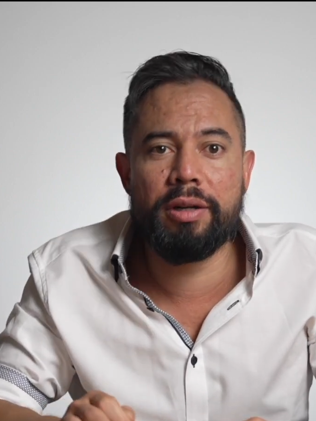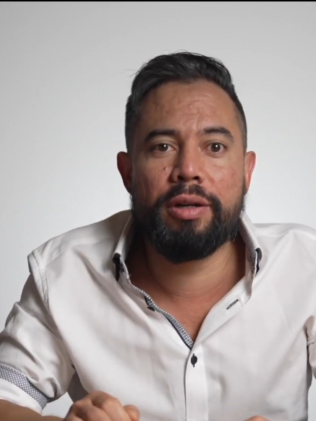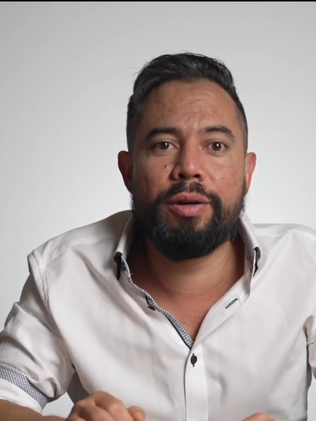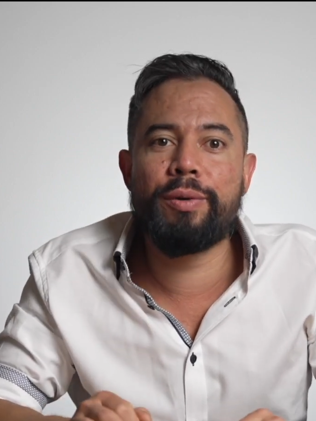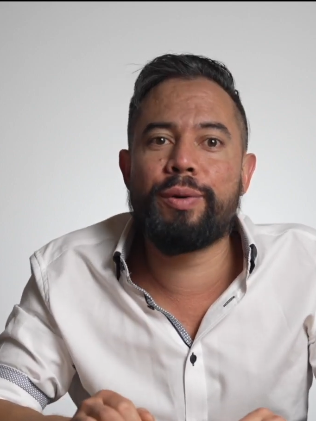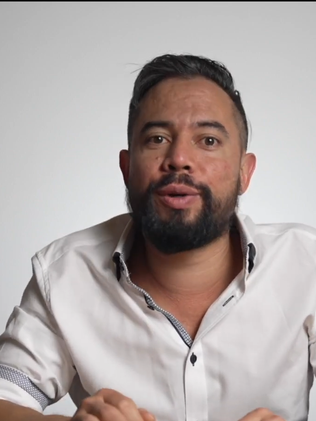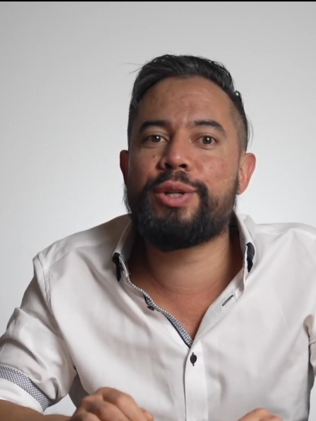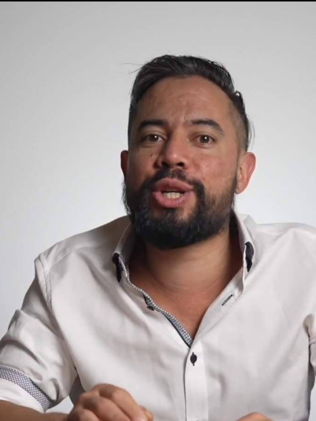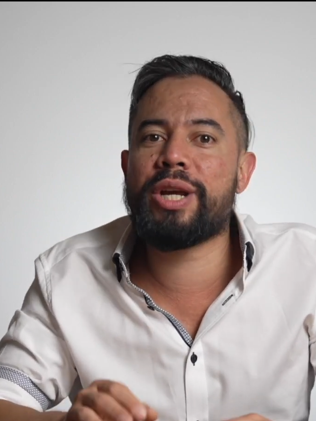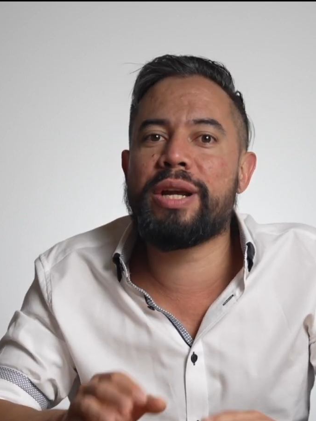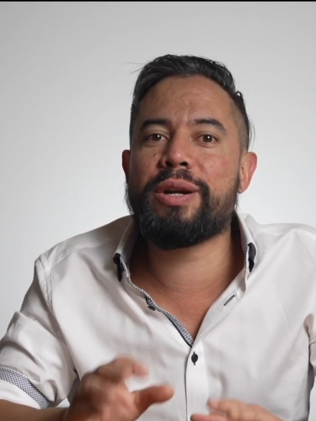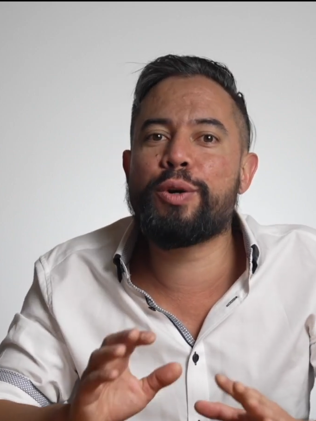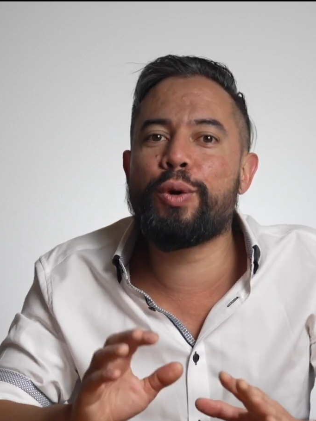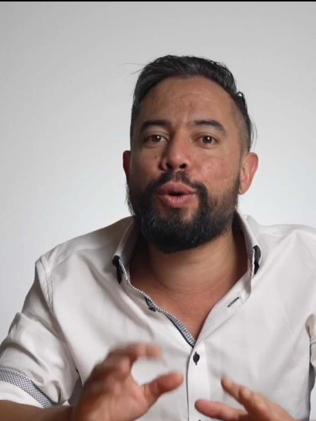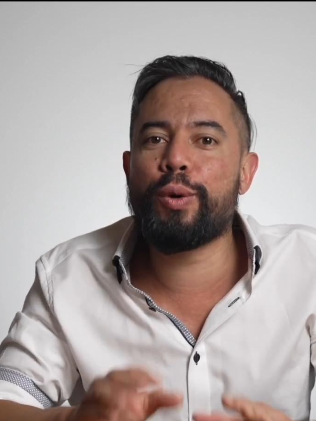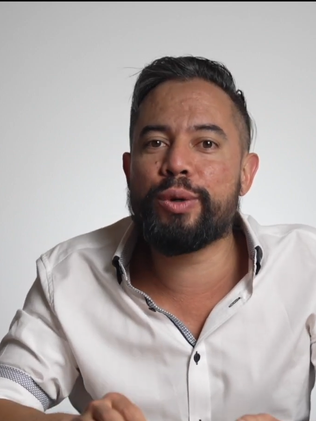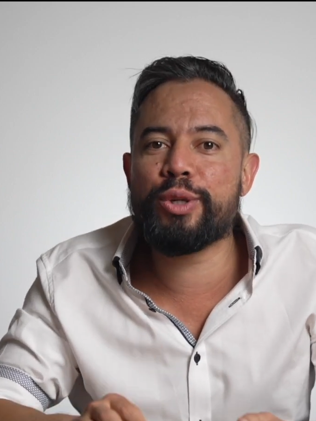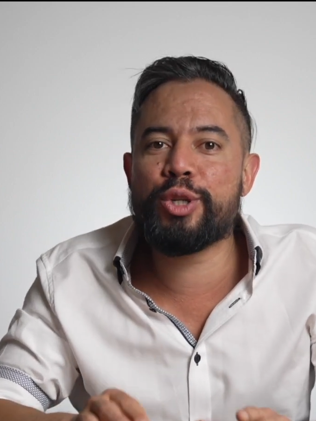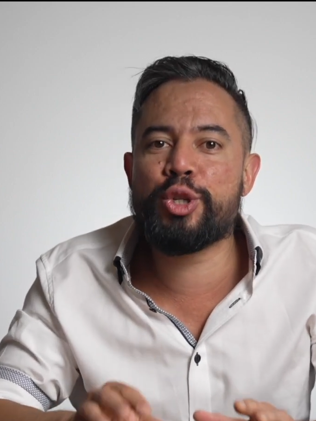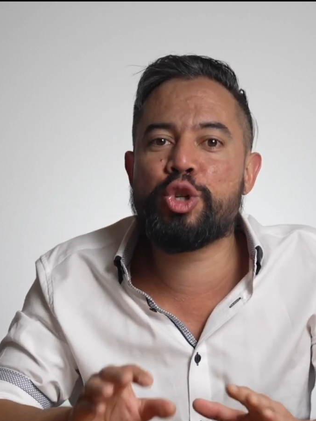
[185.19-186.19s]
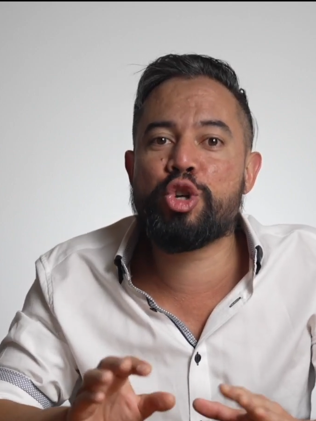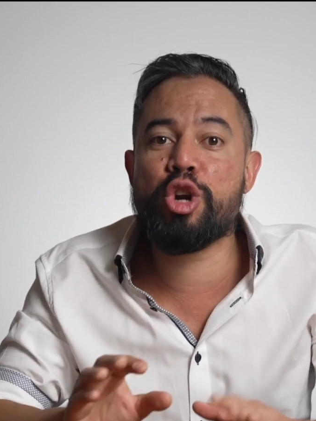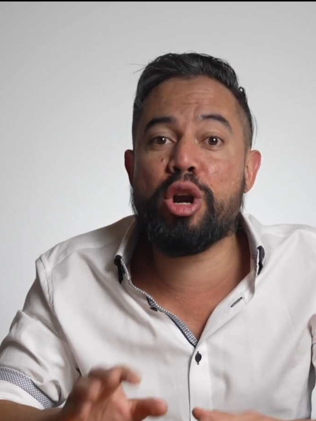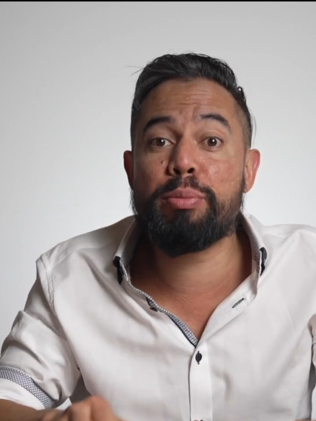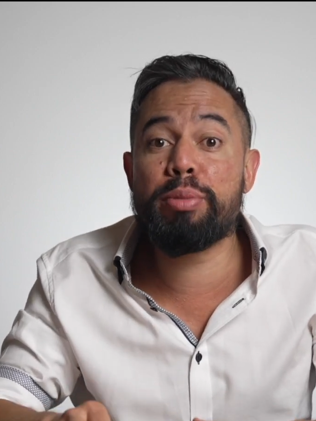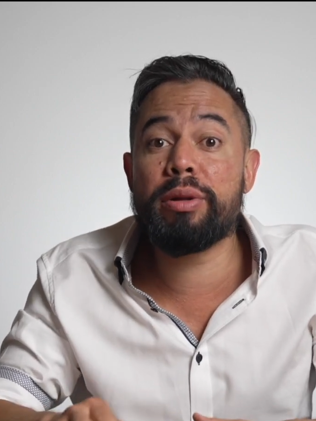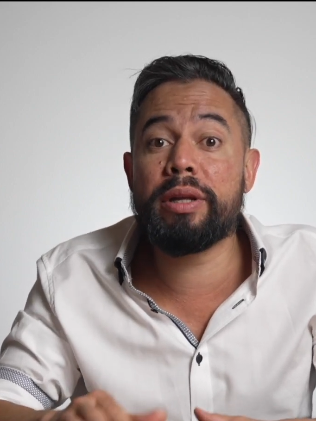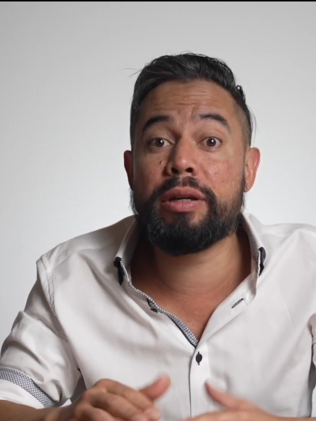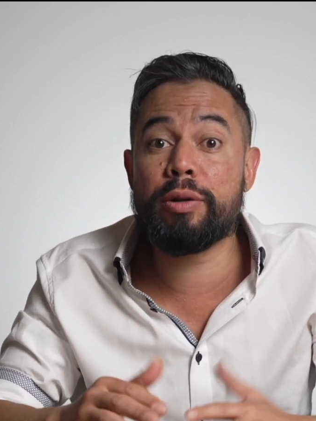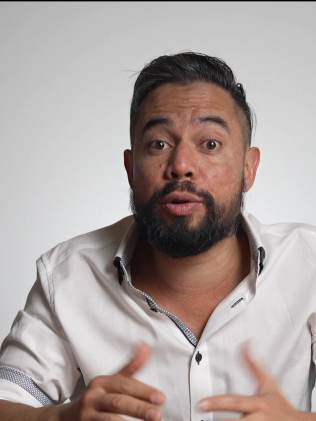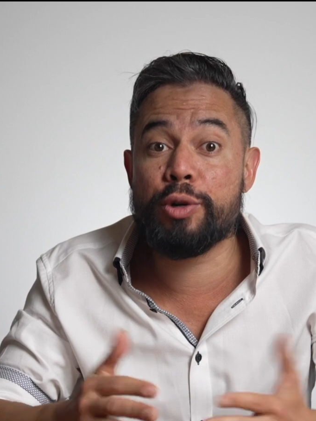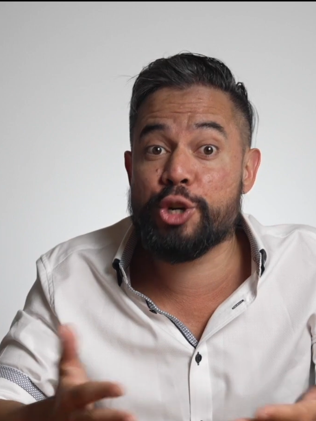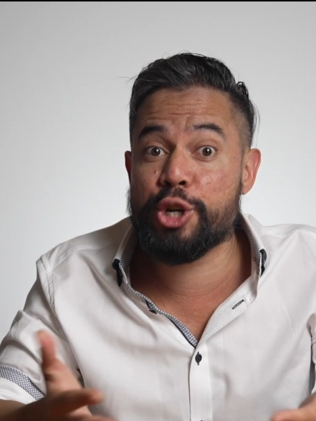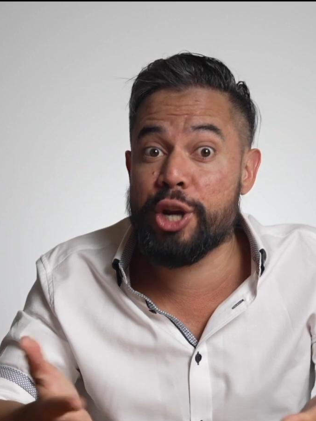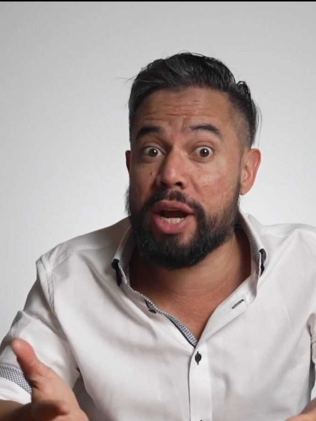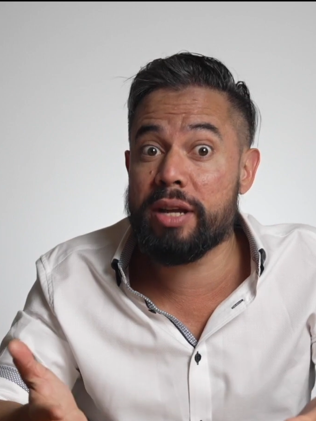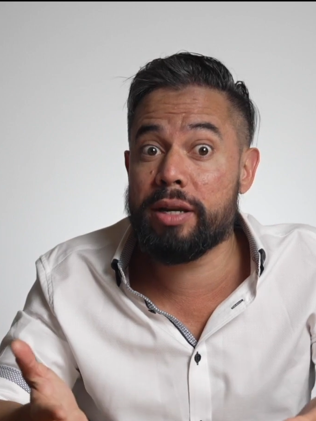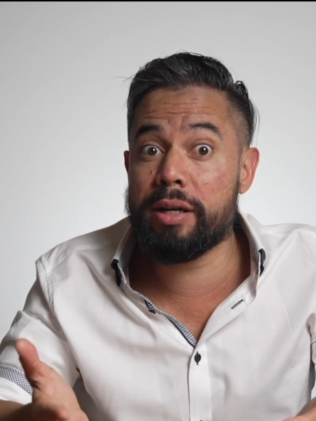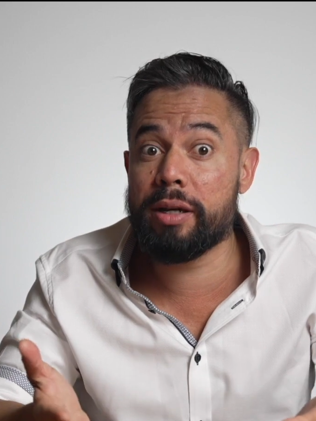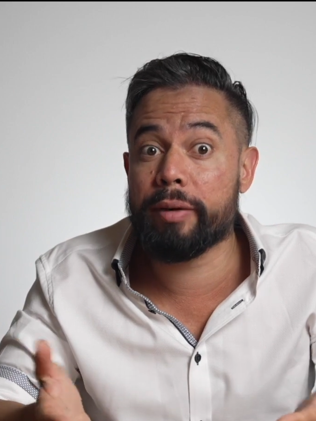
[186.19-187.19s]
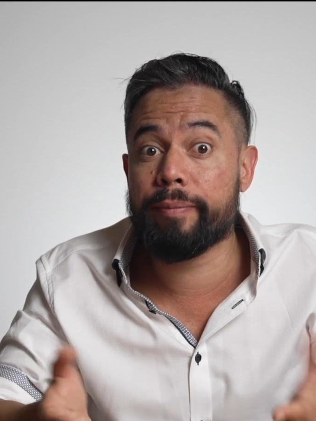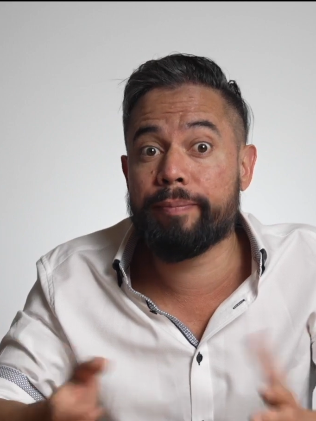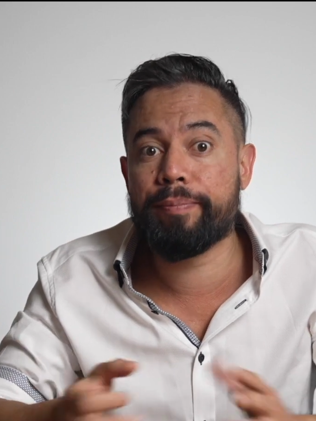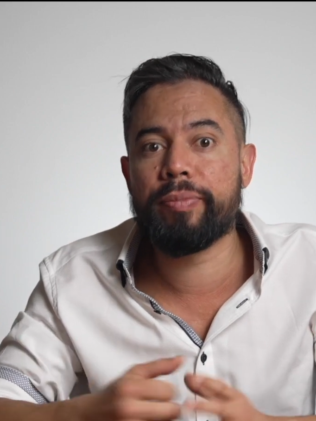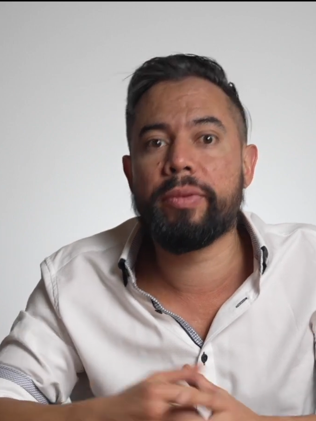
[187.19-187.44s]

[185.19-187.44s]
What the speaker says: which can cause trembling or shaking.